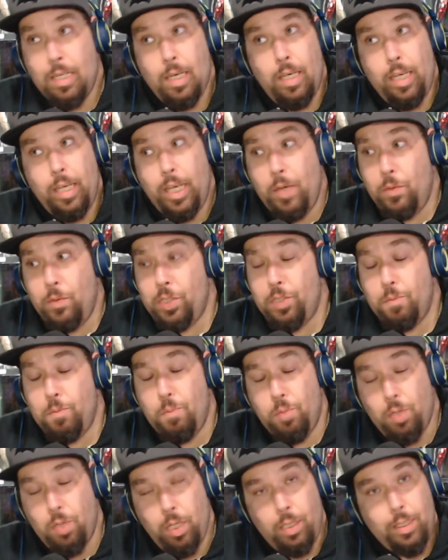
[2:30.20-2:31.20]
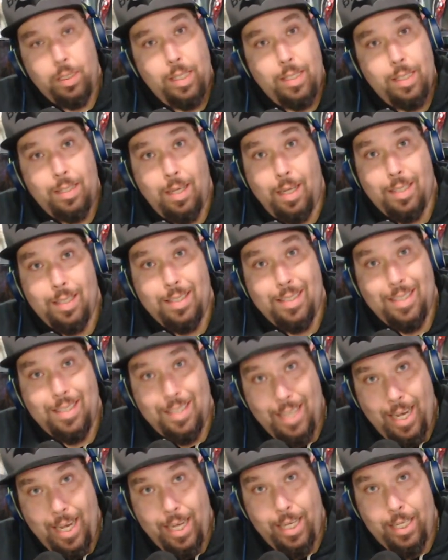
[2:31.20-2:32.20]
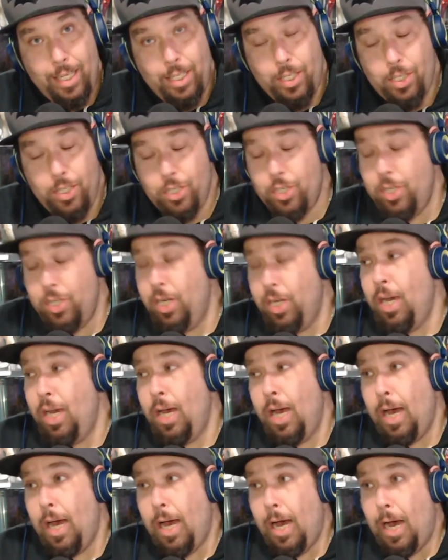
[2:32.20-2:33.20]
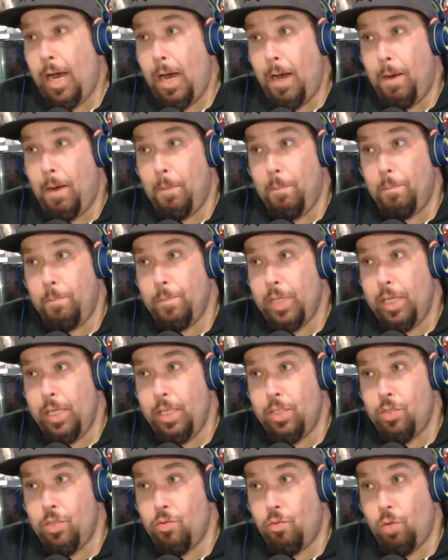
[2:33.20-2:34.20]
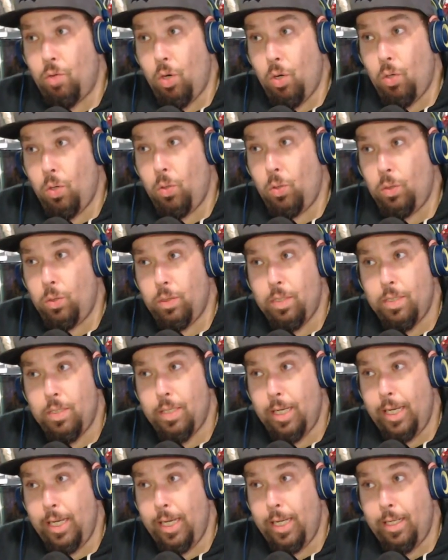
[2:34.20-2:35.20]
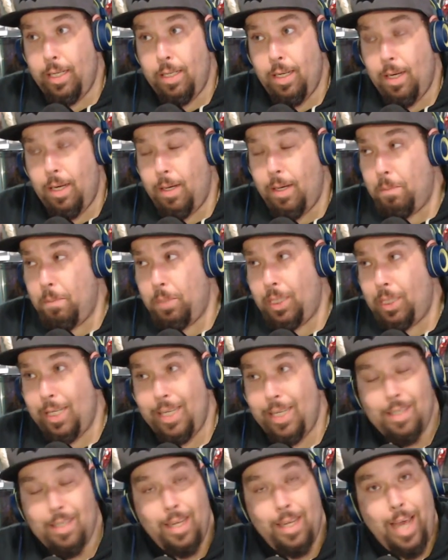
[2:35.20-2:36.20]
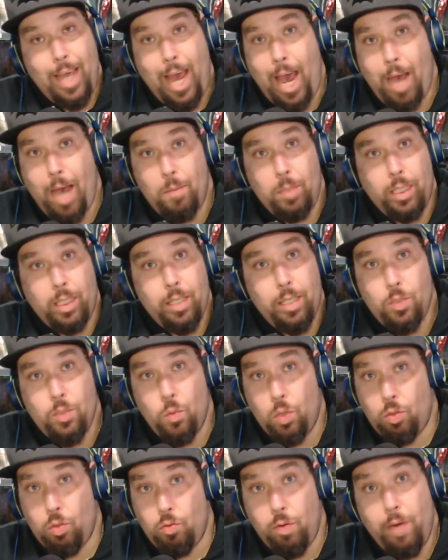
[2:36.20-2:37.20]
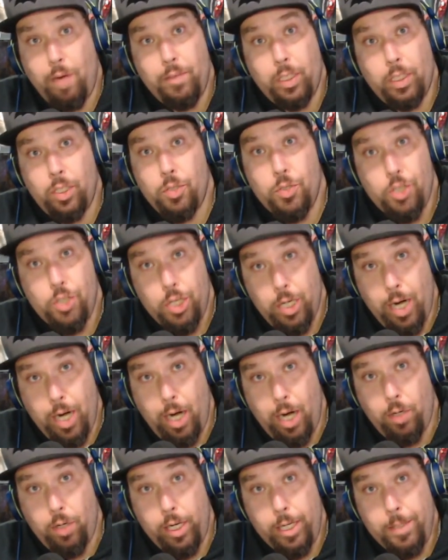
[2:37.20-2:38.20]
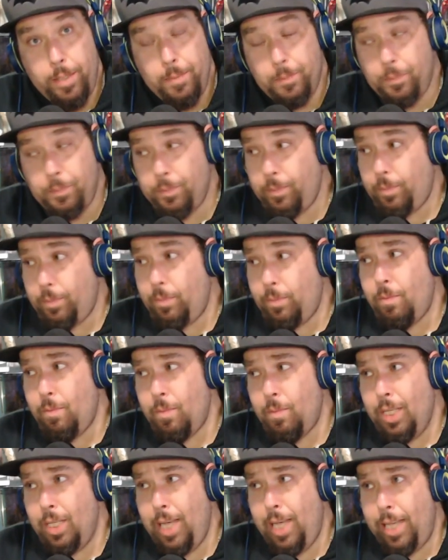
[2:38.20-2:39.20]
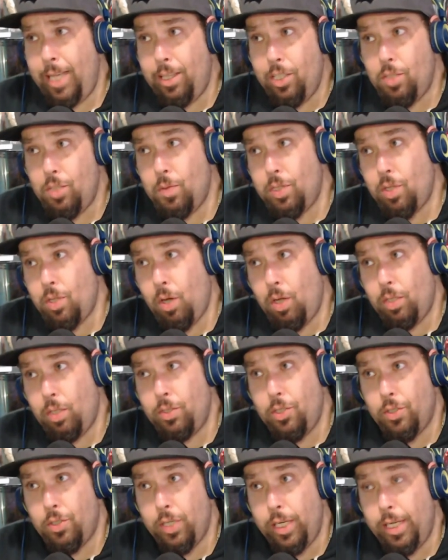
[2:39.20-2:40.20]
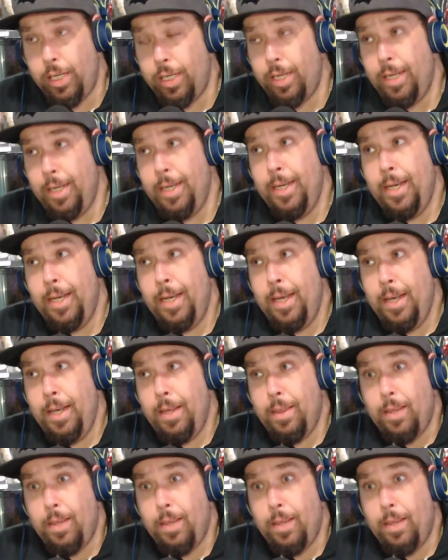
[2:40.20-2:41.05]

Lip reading: he was brilliant on stage, his roles in plays like Hamlet were revolutionary, and this was all during the